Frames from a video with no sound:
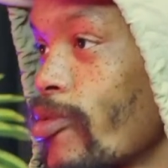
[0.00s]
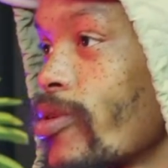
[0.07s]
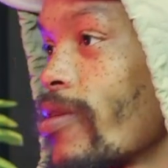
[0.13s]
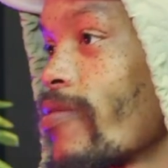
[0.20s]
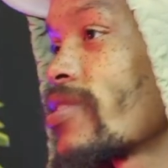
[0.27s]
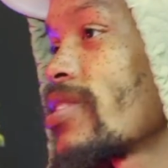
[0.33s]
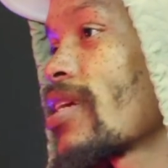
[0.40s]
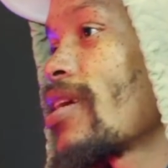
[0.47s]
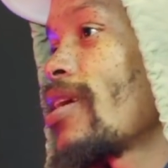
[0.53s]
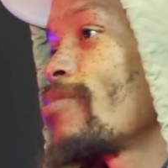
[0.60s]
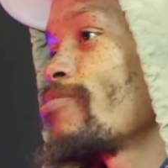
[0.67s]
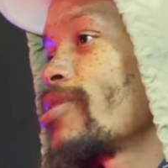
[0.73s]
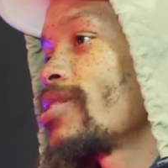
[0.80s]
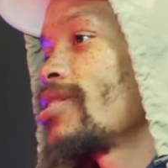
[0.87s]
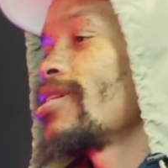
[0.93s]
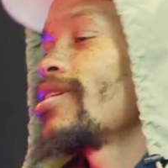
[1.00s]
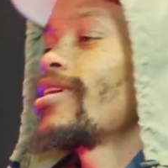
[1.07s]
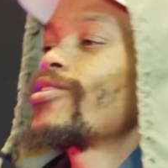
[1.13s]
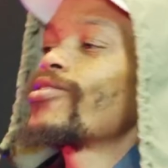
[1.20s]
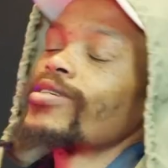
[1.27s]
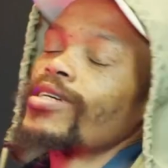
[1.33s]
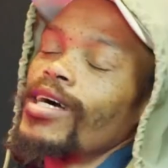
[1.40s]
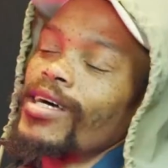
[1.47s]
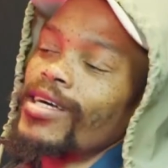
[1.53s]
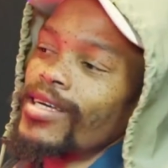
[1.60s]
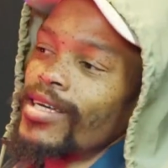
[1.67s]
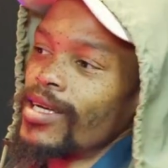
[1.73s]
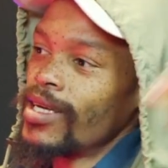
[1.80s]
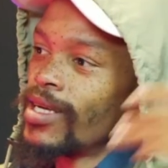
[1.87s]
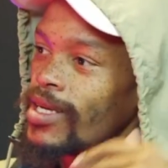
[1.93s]
have succumbed. They're now,
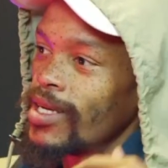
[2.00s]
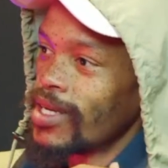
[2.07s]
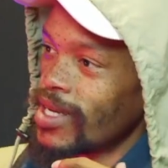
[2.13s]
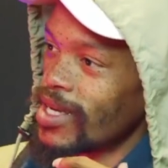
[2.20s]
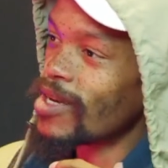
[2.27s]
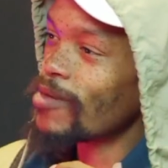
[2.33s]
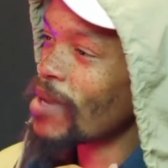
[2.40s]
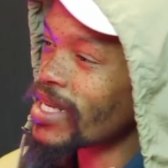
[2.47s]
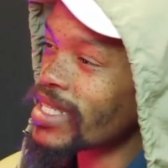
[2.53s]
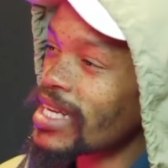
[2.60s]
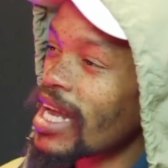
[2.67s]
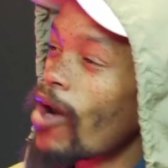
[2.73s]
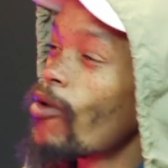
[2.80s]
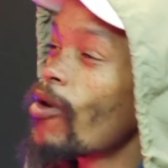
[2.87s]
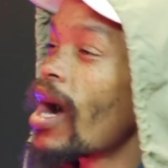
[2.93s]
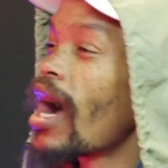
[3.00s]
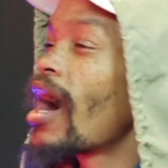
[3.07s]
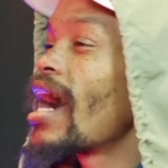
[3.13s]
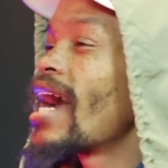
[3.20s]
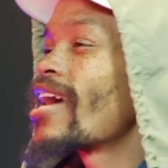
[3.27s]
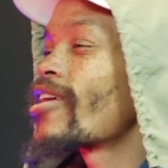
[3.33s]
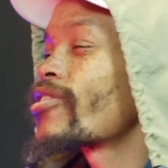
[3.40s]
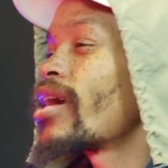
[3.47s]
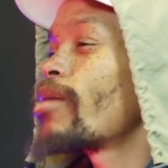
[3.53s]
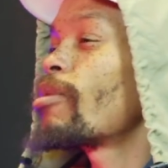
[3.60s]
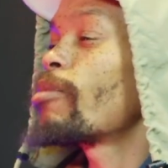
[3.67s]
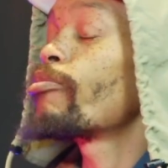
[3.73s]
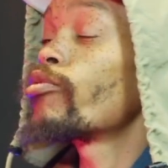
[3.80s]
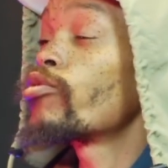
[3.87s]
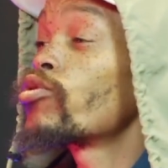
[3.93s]
Imagine how angry
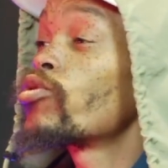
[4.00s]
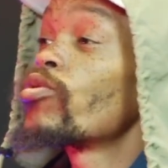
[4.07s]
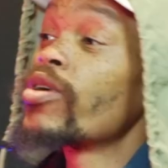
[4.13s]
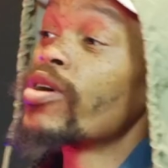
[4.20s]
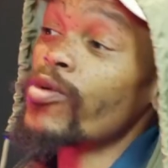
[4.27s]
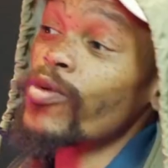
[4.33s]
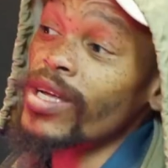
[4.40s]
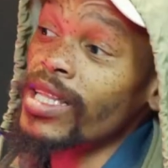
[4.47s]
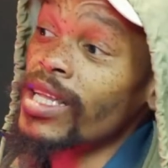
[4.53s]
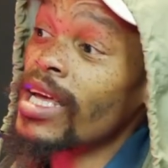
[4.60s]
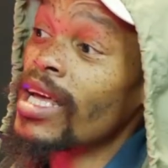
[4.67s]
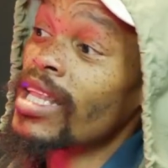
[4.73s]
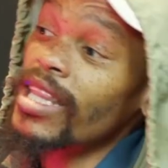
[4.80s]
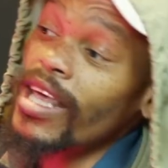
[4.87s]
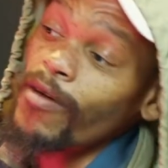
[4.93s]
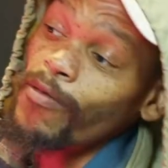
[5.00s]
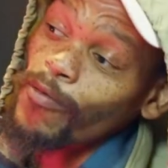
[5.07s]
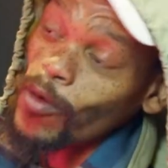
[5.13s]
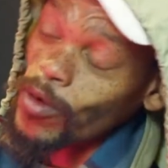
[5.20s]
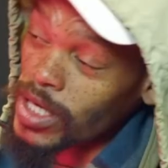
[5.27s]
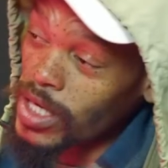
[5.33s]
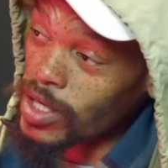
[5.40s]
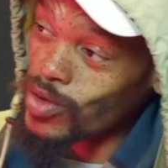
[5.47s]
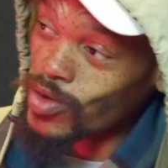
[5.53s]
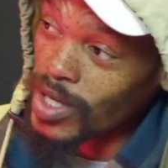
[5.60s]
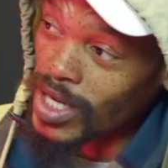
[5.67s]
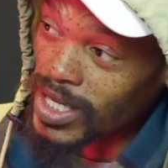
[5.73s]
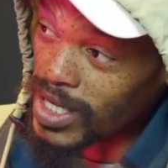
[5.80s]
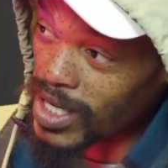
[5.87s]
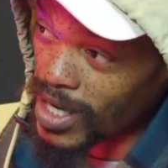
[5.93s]
Amapun were when they folded into the
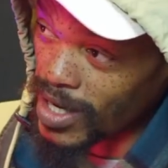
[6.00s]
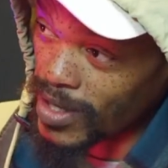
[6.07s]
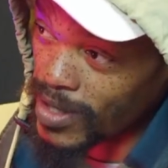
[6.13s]
DA.